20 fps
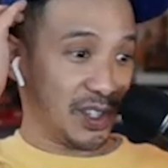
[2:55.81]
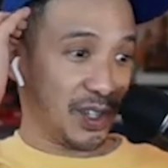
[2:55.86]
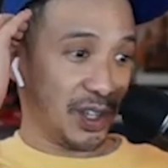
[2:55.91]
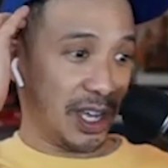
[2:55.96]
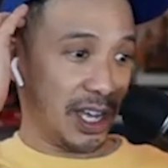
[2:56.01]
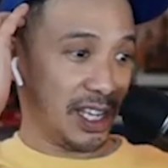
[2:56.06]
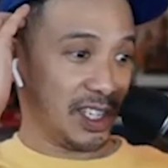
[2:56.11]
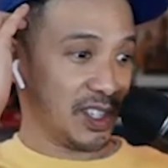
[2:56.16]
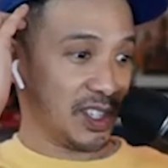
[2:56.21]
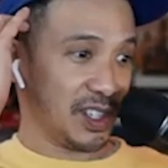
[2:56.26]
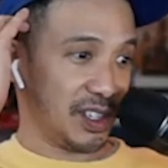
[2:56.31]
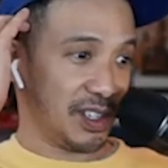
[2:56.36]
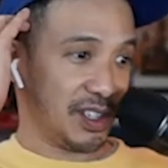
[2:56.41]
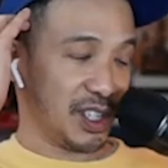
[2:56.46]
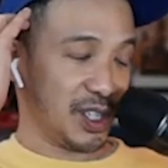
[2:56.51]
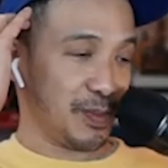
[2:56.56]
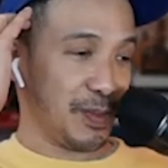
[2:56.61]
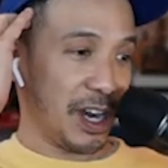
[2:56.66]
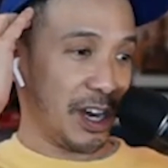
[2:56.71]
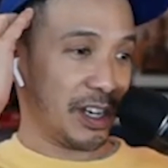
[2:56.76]
the
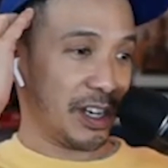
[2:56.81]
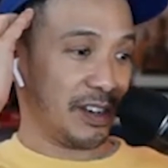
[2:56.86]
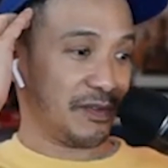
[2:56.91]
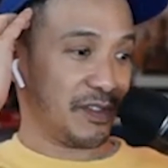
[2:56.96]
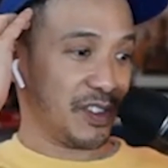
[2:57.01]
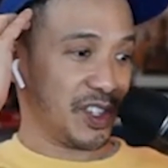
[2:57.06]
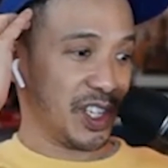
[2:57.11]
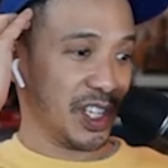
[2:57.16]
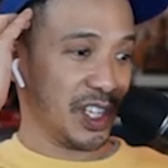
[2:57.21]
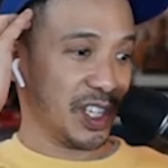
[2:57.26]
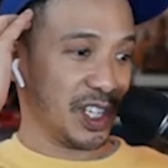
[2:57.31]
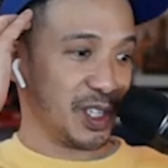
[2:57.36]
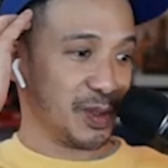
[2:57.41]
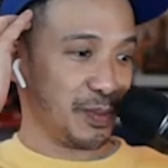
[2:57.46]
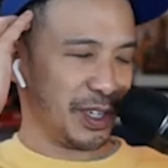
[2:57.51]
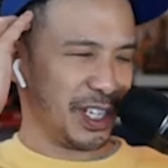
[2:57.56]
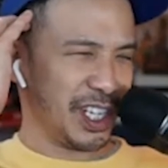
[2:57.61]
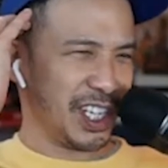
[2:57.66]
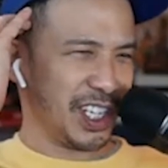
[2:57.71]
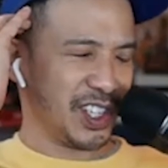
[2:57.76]
disparity in facilities,
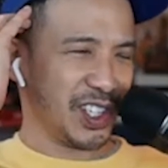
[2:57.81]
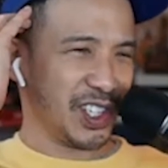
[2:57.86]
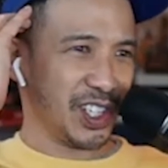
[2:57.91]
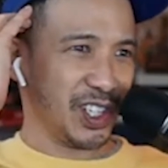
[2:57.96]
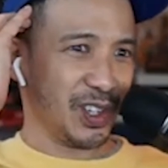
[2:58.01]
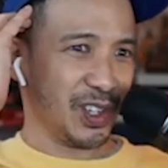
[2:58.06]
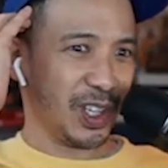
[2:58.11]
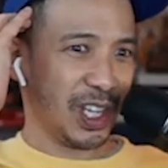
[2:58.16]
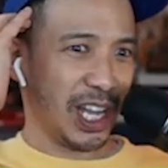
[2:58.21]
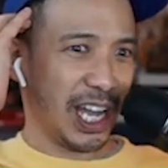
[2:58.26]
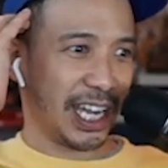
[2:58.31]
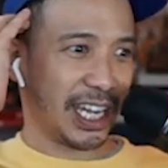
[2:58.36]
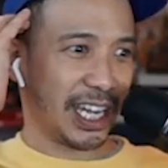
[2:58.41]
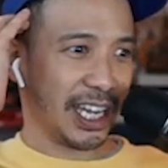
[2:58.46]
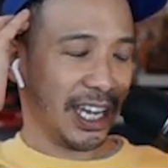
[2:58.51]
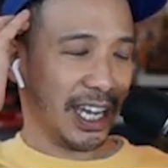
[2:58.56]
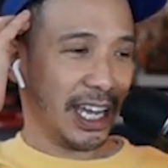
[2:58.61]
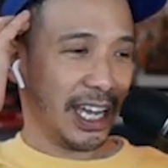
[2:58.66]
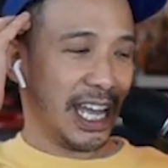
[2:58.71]
but it is still like